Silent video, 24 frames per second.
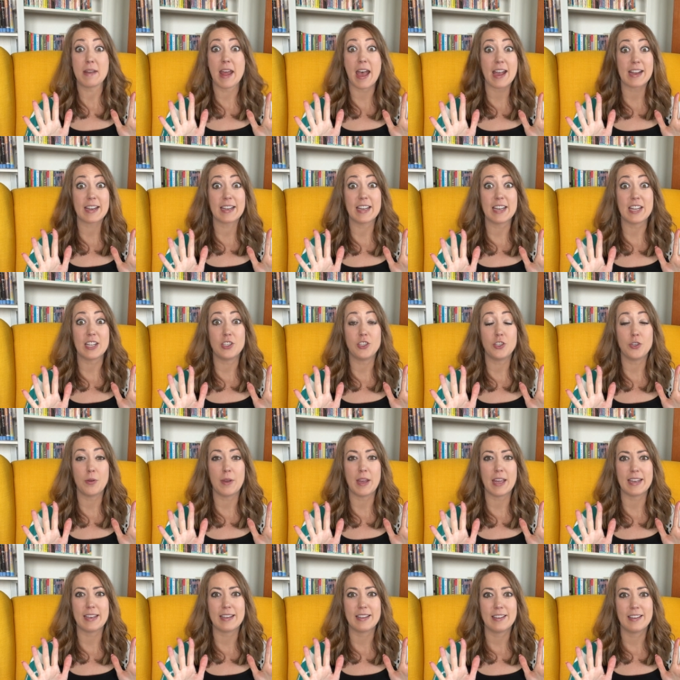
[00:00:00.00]
not going to do
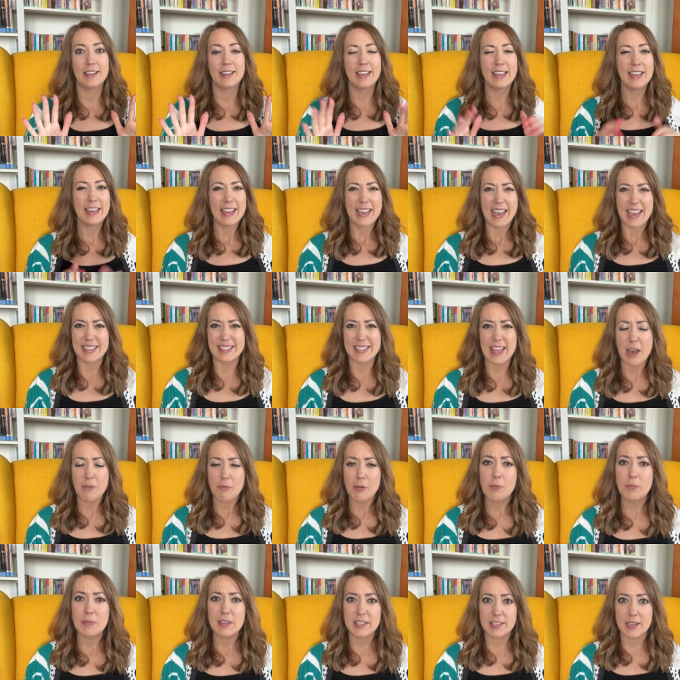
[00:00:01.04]
it. Is that
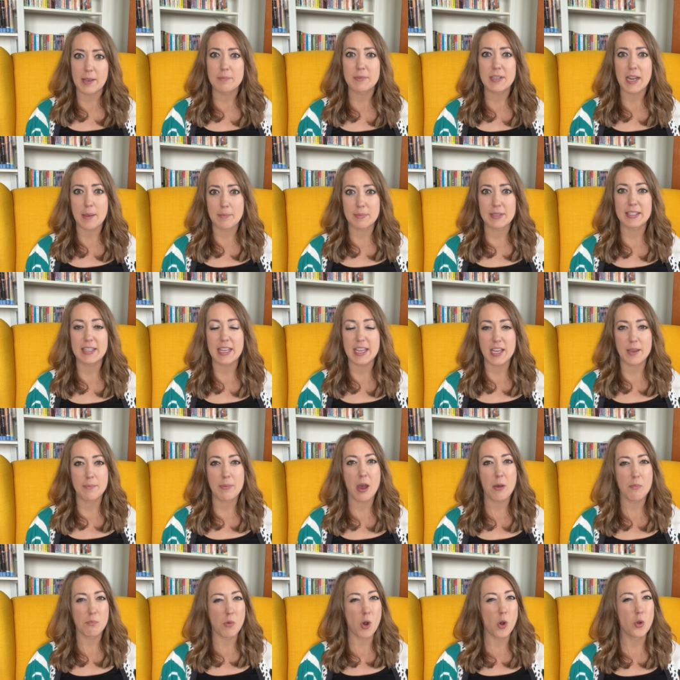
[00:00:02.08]
what we sometimes think
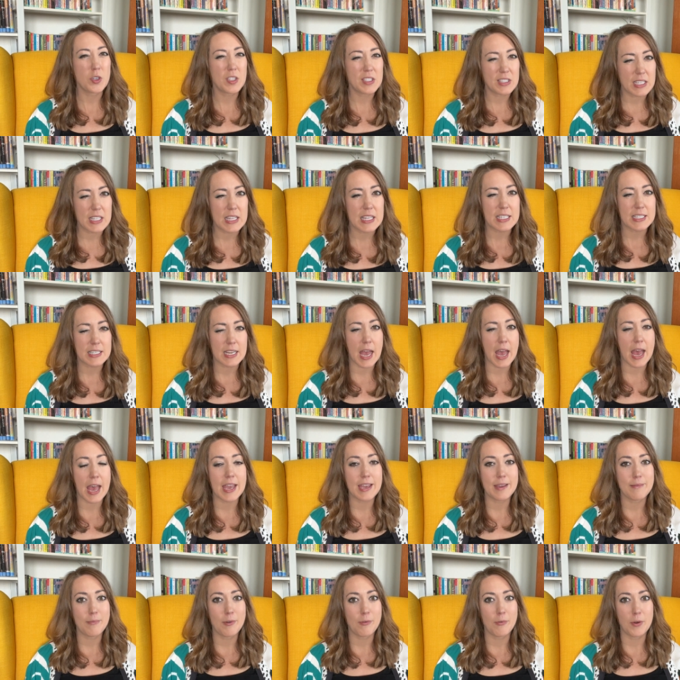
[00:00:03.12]
about most of the
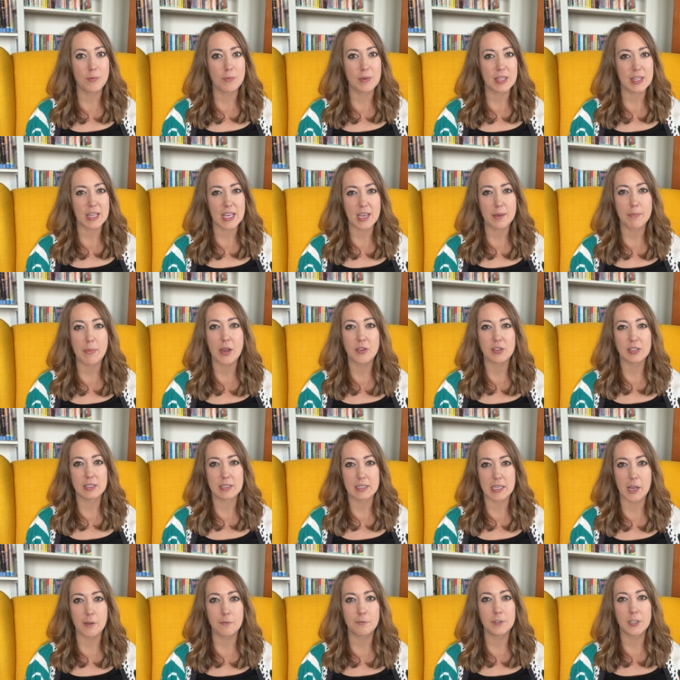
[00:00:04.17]
time when we think about
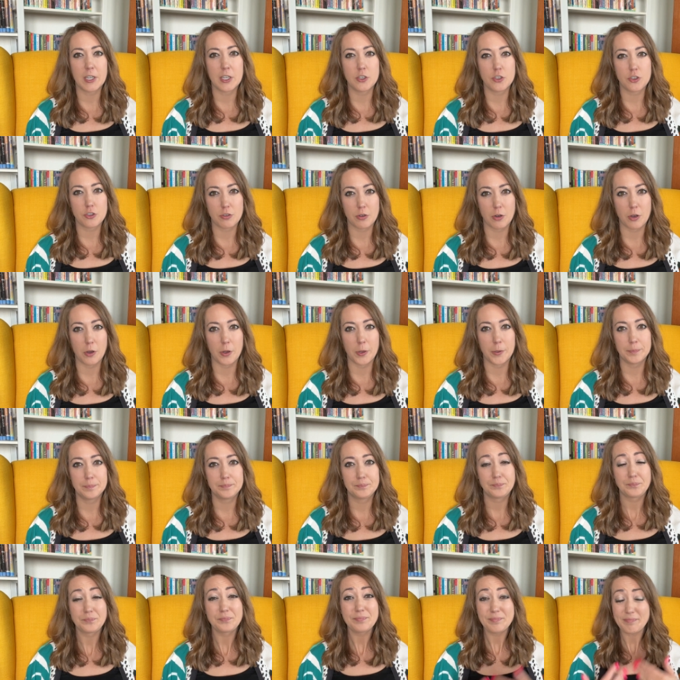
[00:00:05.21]
self-control?
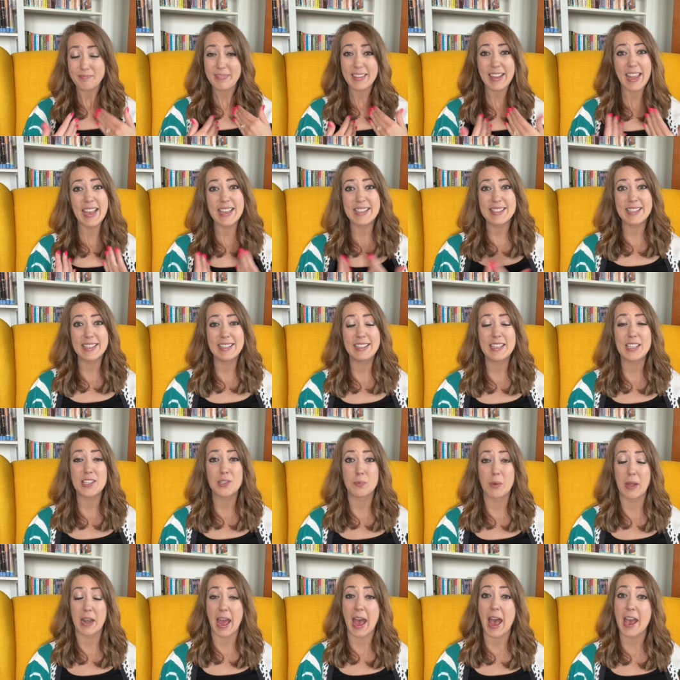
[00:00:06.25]
That's at
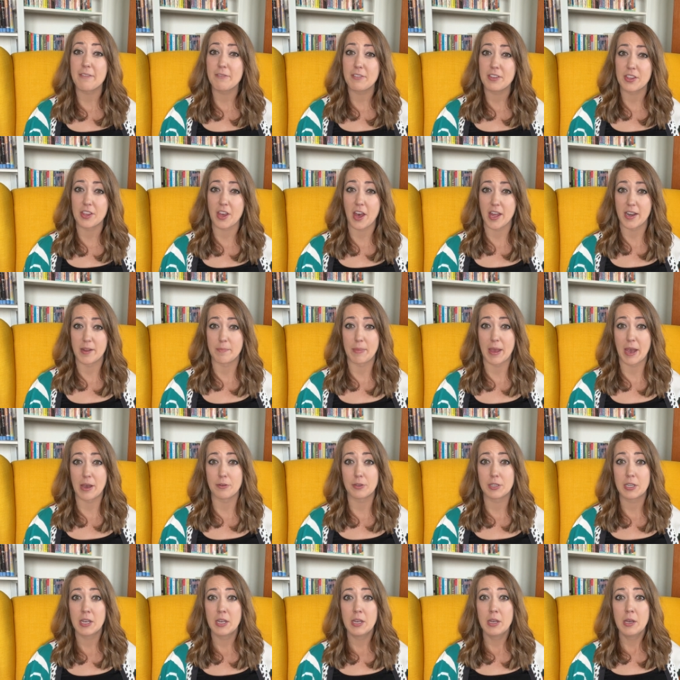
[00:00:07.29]
least what I've thought about.